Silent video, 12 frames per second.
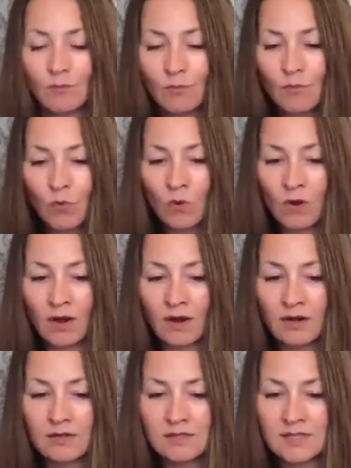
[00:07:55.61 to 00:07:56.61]

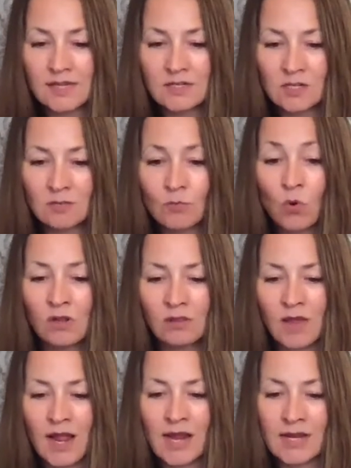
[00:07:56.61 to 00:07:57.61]
more centered, more
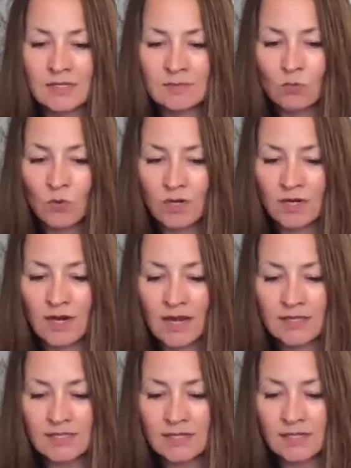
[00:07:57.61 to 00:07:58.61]
aligned, more
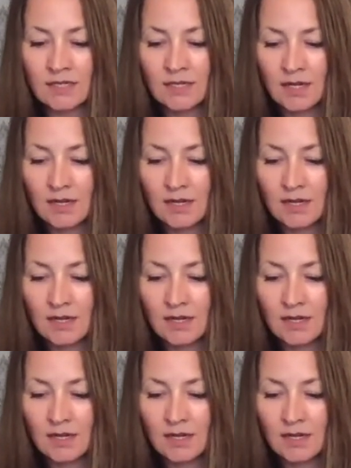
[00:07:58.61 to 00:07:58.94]
connected.